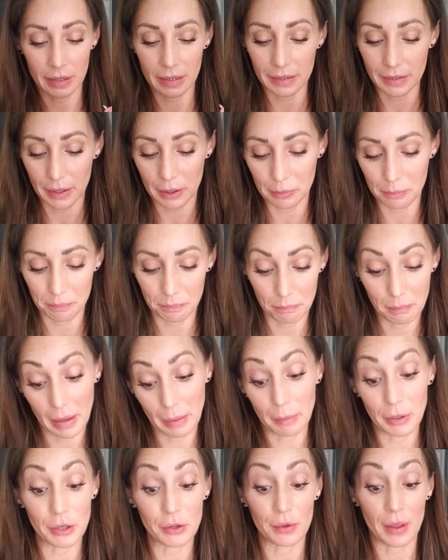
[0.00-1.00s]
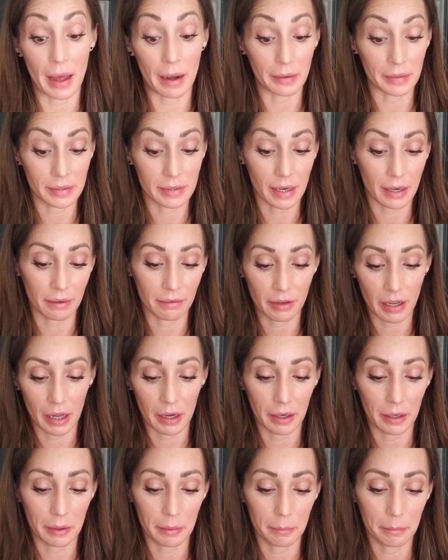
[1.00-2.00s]
So maybe do that instead of
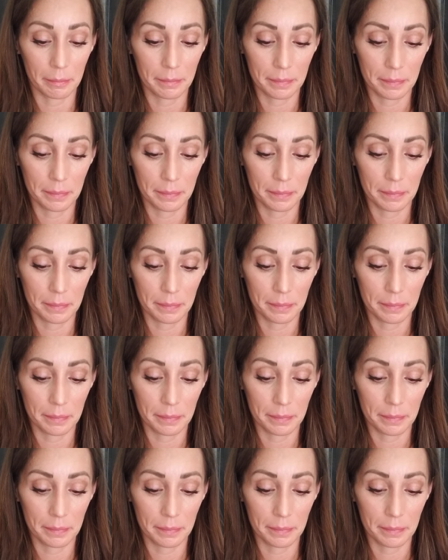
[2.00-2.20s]
cutting.